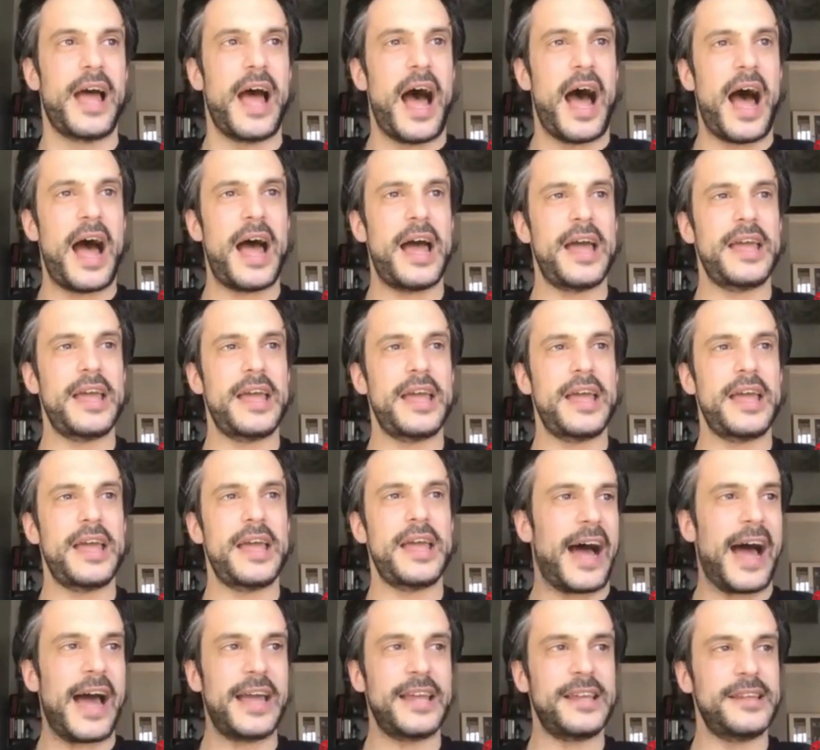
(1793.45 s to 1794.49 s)
I,
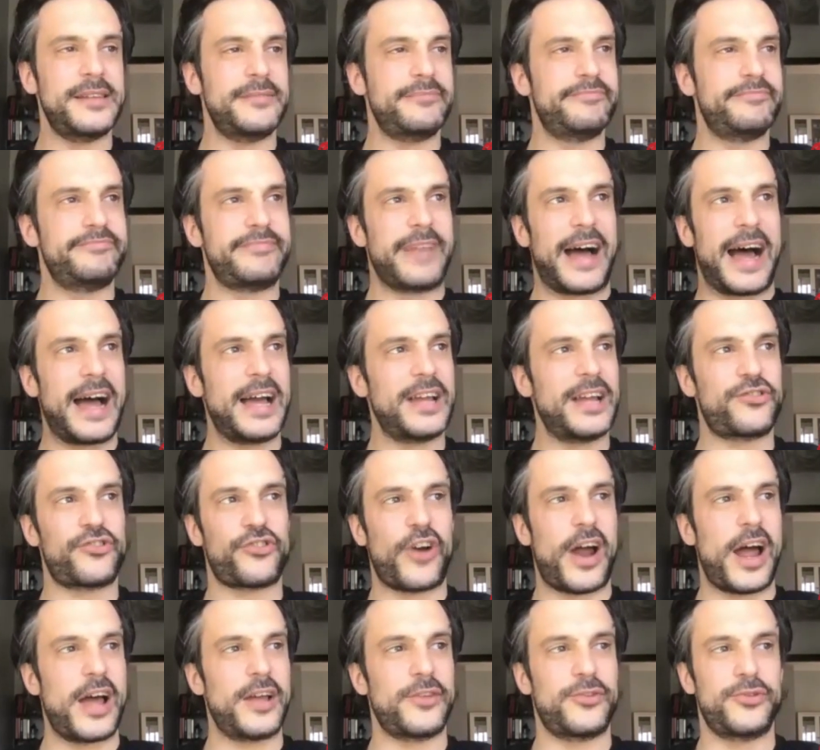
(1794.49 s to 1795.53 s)
I, I
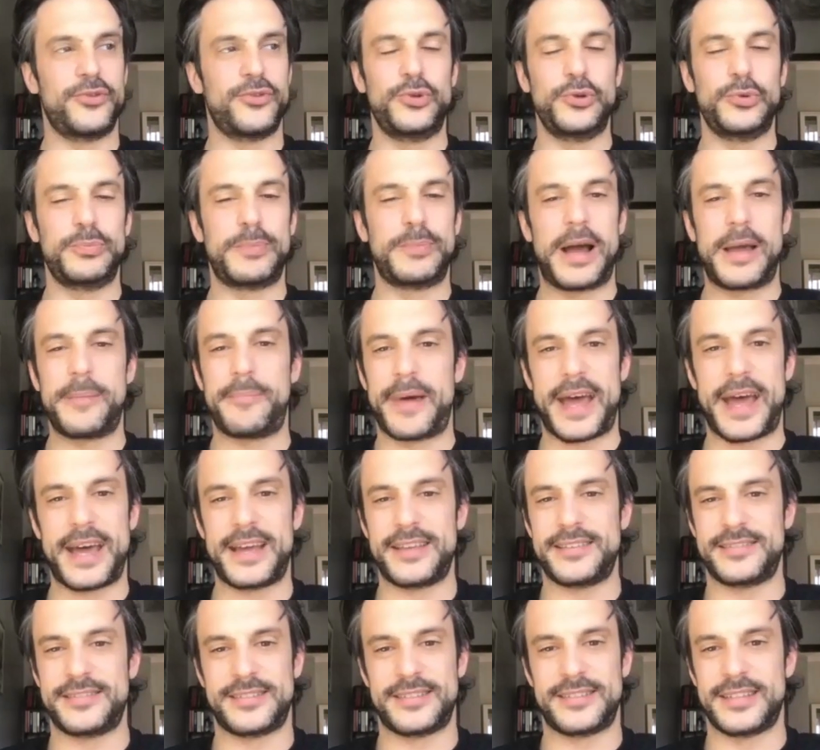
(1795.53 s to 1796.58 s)
try to do my
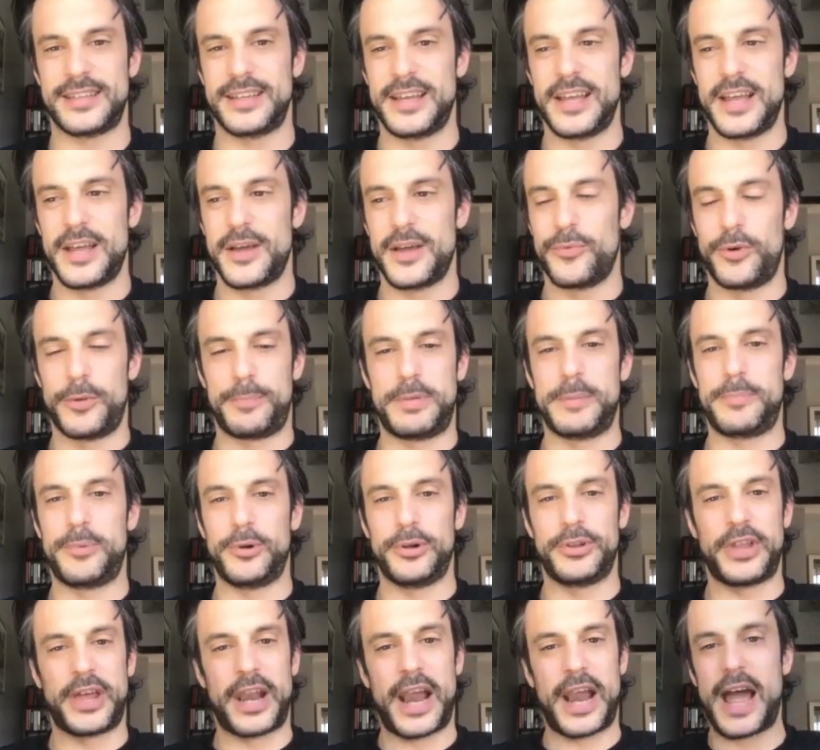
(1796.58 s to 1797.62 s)
best with
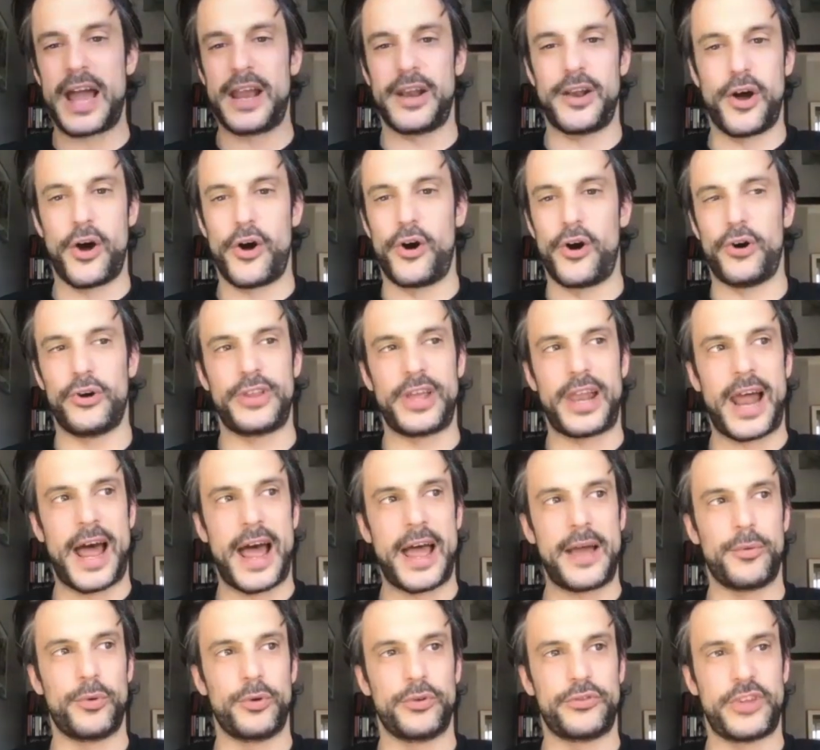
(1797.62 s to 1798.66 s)
people that I know that
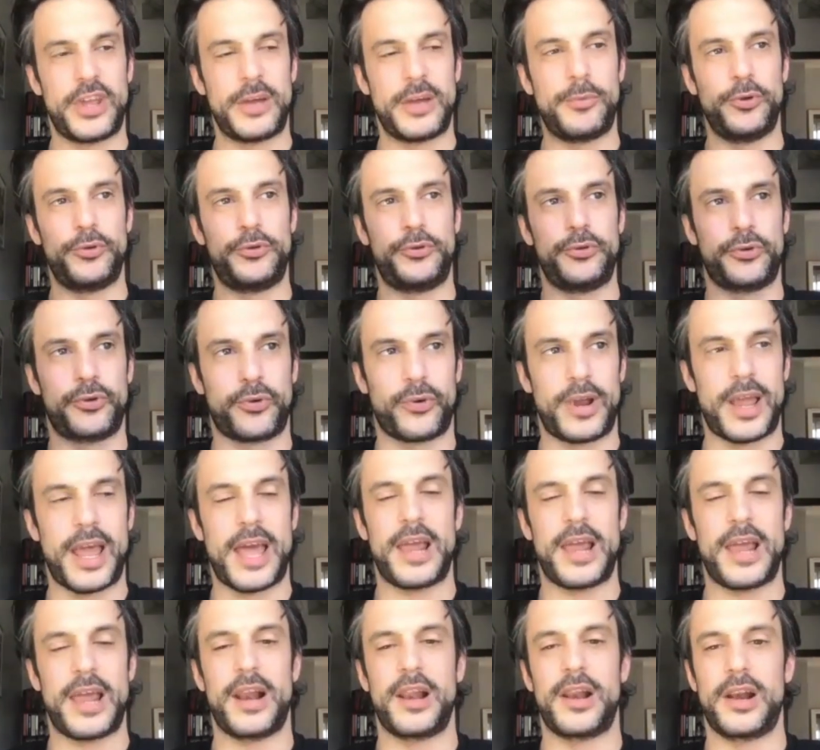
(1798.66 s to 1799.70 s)
I was able to
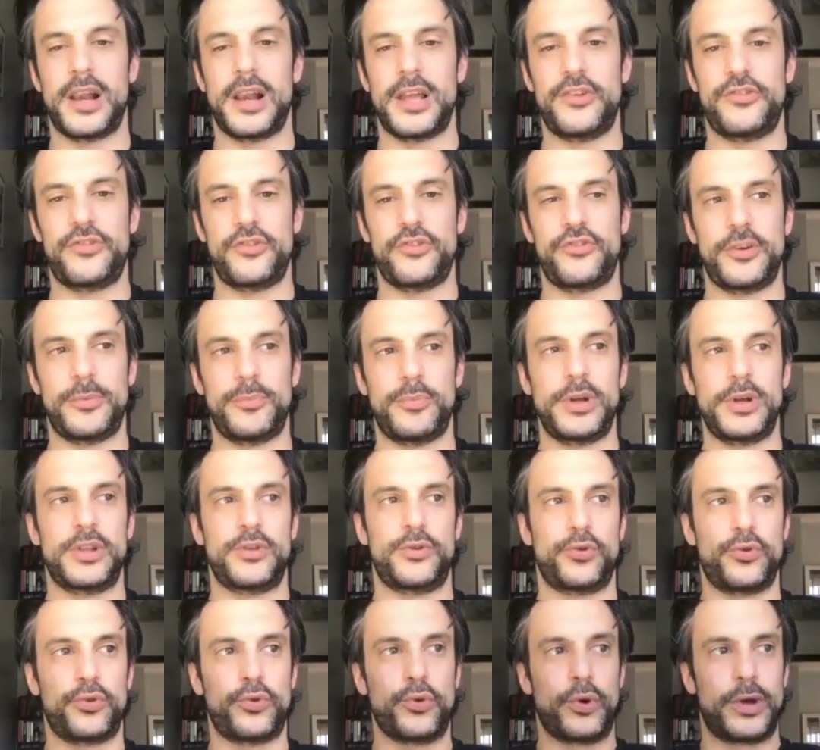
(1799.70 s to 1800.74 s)
create a relationship with
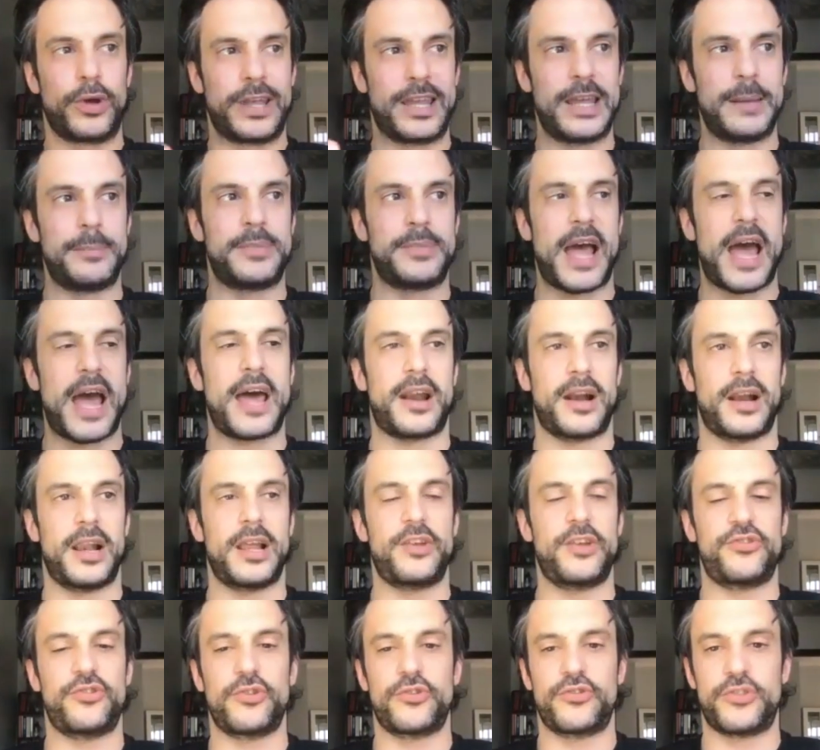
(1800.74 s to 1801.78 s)
to keep that
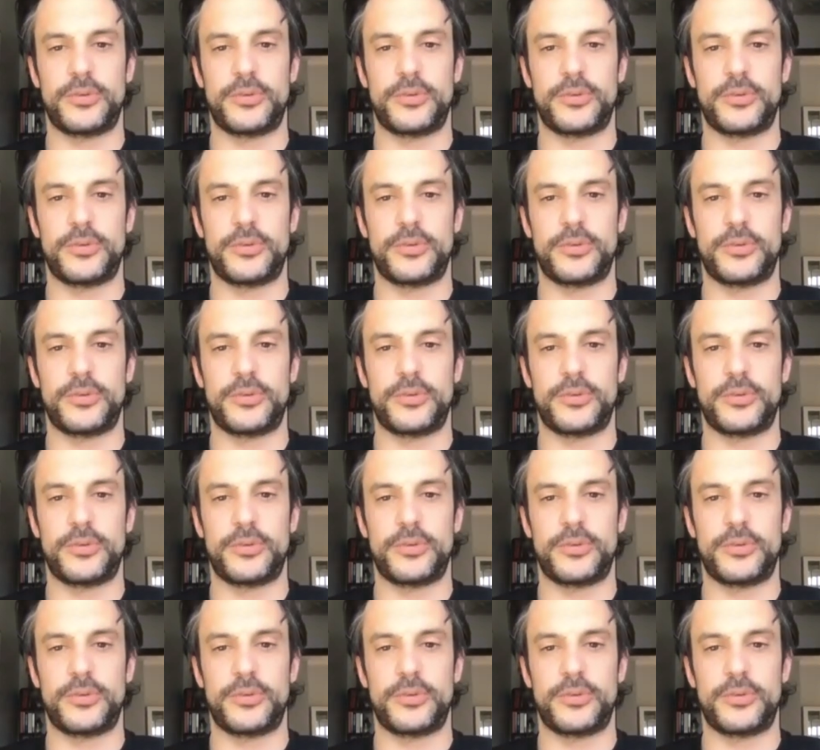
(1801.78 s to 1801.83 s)
relationship